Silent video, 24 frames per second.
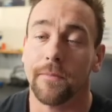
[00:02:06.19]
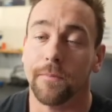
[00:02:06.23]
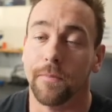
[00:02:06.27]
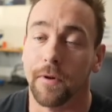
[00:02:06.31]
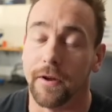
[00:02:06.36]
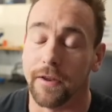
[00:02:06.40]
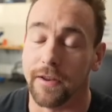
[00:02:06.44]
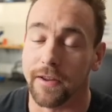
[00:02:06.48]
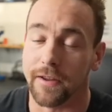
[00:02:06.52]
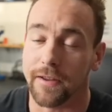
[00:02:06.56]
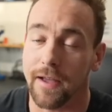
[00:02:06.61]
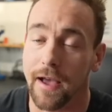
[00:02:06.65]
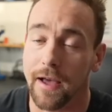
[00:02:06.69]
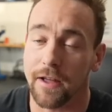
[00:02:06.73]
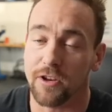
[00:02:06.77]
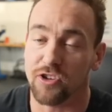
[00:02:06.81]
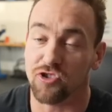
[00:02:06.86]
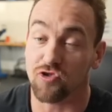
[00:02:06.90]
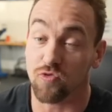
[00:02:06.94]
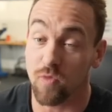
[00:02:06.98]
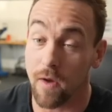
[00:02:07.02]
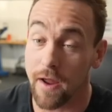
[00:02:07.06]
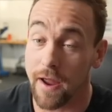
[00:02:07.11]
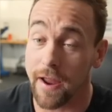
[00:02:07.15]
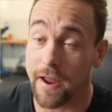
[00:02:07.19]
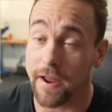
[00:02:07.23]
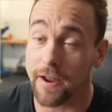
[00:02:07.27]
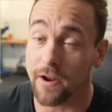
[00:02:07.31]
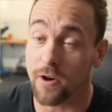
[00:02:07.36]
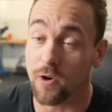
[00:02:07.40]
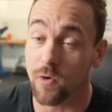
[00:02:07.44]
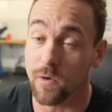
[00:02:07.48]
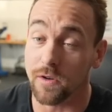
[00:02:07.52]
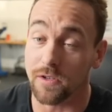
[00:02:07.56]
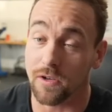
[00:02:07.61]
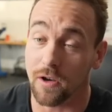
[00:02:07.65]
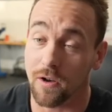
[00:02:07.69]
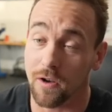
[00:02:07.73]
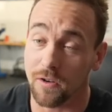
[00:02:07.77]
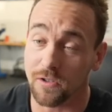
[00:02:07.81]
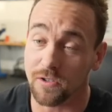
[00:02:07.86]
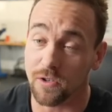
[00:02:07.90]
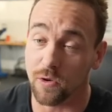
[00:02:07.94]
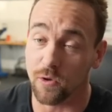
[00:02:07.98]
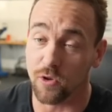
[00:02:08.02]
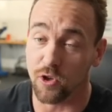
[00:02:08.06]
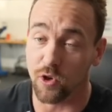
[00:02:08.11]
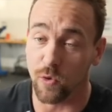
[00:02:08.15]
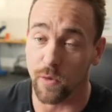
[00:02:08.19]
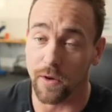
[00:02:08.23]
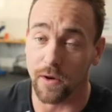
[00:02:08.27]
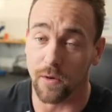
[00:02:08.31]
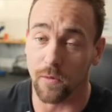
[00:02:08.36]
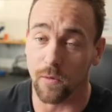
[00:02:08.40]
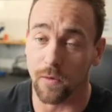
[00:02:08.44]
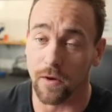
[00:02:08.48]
But you got Dre, who is also doing